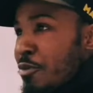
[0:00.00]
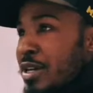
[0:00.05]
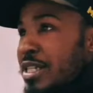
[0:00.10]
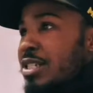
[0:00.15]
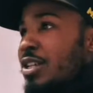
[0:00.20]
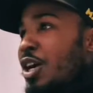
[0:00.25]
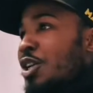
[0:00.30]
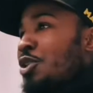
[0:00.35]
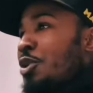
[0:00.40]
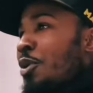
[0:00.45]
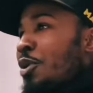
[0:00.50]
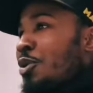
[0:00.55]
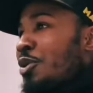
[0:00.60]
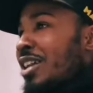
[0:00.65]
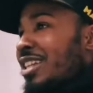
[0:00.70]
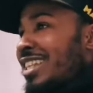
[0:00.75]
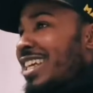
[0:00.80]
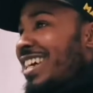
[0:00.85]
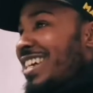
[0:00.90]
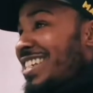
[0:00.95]
start doing all of
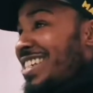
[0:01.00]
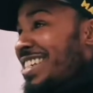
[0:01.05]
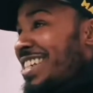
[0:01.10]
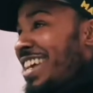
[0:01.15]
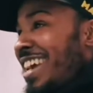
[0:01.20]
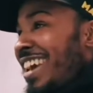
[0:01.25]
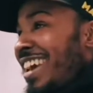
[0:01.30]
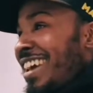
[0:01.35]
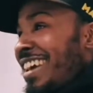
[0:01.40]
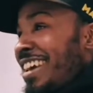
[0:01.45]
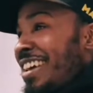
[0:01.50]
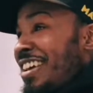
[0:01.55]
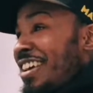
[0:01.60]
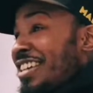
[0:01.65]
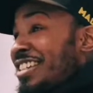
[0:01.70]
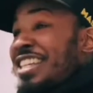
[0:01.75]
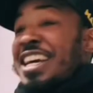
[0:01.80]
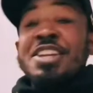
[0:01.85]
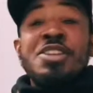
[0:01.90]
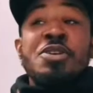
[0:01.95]
this.
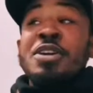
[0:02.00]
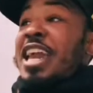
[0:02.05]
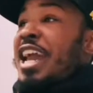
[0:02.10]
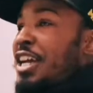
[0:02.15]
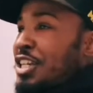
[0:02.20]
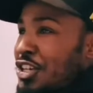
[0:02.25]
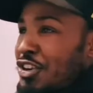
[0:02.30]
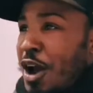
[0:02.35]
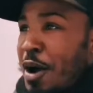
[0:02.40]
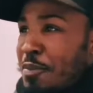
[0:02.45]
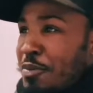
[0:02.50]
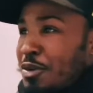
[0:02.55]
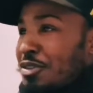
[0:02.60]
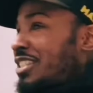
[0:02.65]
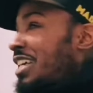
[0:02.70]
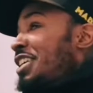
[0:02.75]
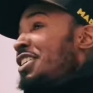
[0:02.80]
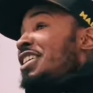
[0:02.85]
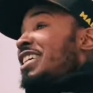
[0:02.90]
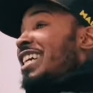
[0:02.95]
Then you get in trouble.
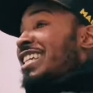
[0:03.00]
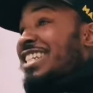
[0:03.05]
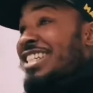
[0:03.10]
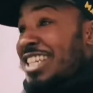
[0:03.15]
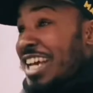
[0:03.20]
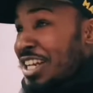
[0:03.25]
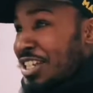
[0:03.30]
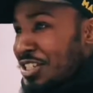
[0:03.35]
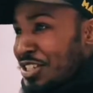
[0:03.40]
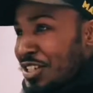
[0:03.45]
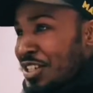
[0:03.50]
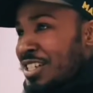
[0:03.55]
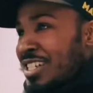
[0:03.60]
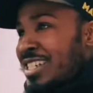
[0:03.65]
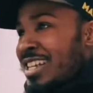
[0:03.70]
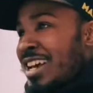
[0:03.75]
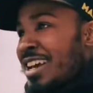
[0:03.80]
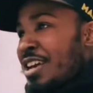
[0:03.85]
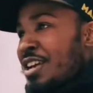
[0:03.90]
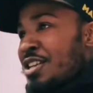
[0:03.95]
Then you get detentions.
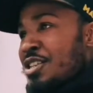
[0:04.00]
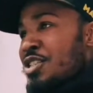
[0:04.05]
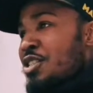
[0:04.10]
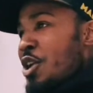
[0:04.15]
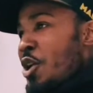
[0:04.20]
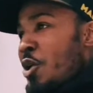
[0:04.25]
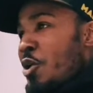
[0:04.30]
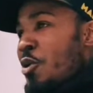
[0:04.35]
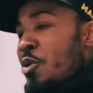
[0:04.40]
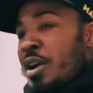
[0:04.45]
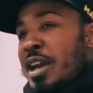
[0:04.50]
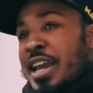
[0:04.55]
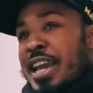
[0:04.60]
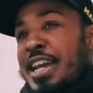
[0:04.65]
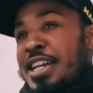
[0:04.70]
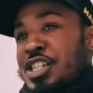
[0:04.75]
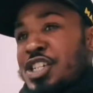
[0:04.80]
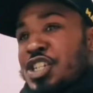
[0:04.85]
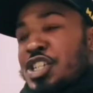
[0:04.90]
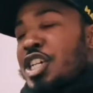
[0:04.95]
So it's
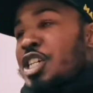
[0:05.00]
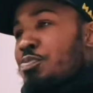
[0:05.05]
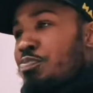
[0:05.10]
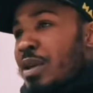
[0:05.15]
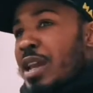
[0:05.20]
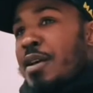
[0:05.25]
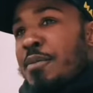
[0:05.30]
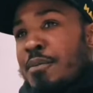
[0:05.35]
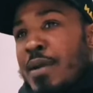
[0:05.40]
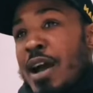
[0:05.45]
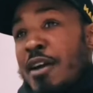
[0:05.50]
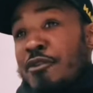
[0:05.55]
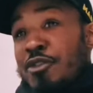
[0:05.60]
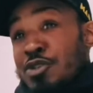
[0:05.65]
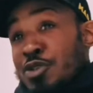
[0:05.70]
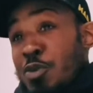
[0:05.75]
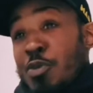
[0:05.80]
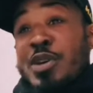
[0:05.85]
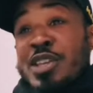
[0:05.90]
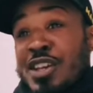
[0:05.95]
just being mindful. So
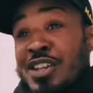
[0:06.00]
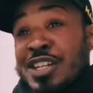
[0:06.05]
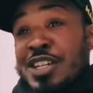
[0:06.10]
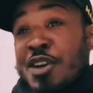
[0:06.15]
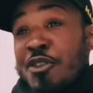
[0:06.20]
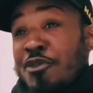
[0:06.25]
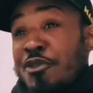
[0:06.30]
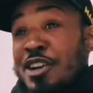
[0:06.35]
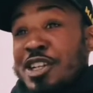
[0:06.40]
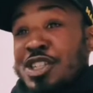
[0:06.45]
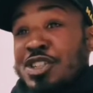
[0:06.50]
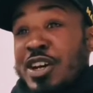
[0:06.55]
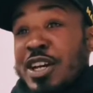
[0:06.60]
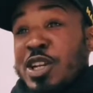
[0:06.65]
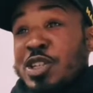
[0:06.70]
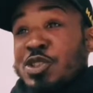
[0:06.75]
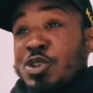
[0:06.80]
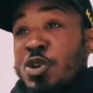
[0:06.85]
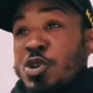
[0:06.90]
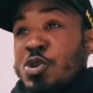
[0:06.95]
when you see your friends trying to
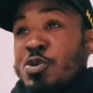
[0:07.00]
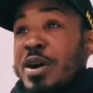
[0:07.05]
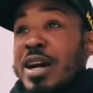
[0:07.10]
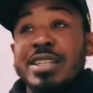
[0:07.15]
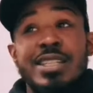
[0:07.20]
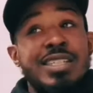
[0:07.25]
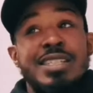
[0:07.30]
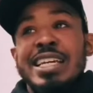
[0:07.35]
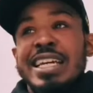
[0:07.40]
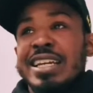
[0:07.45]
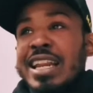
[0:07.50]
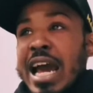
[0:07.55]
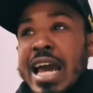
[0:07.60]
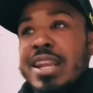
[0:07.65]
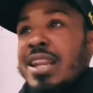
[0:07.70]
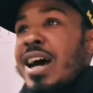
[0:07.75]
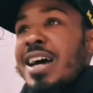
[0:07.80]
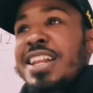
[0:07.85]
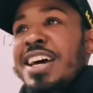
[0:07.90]
draw you out, just say like, no.